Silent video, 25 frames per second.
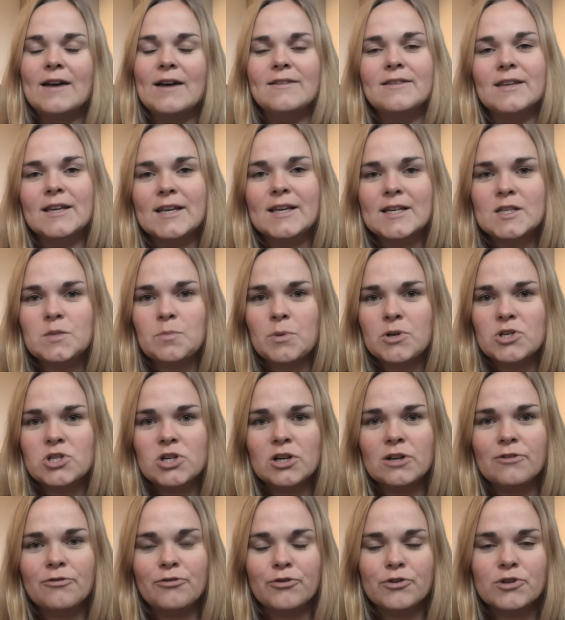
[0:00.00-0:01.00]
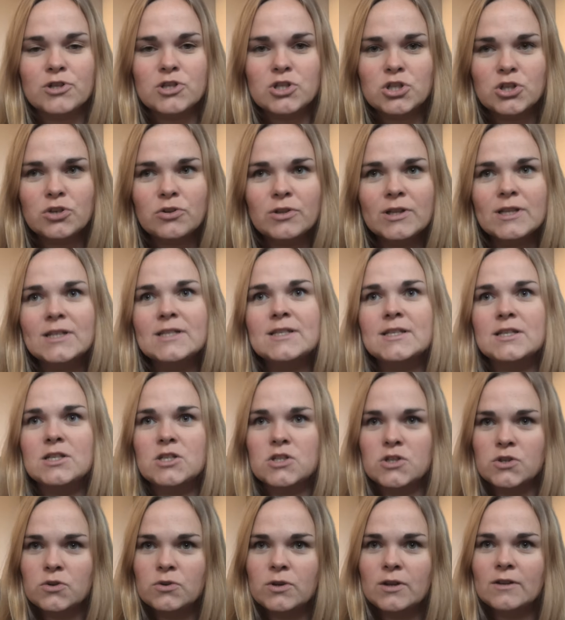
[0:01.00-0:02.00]
I think especially for
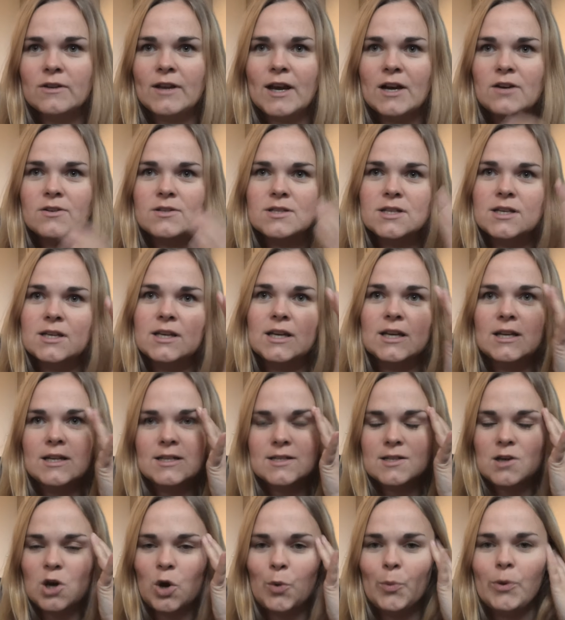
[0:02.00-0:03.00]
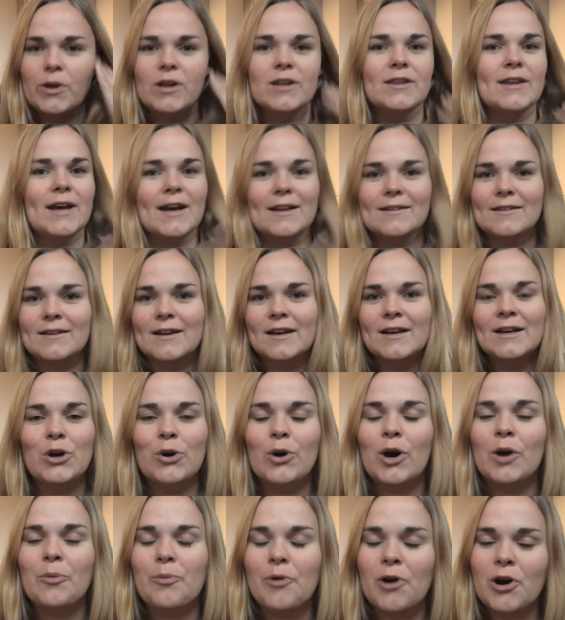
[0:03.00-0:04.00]
students and student housing, it is common that, you
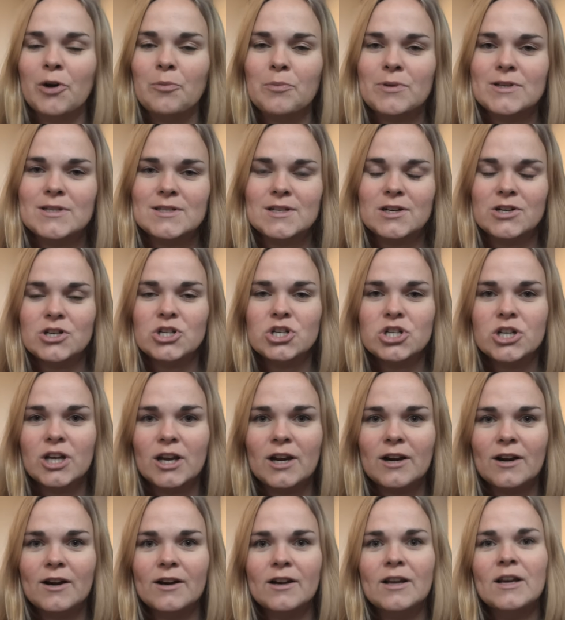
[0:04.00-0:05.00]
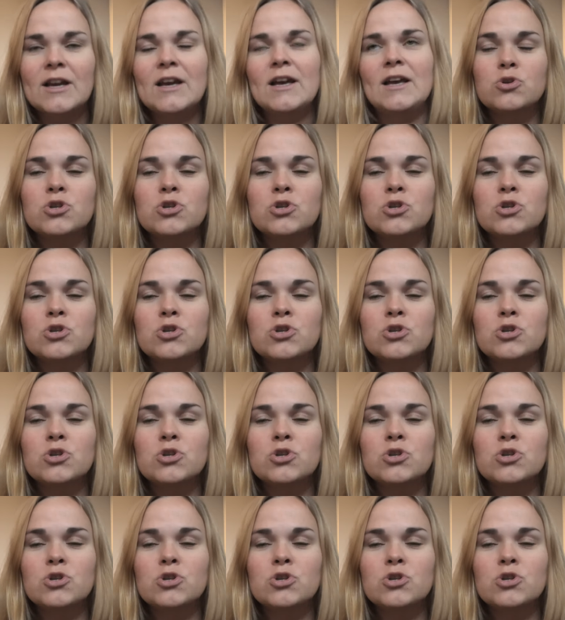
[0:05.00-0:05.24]
know, apartments are shared.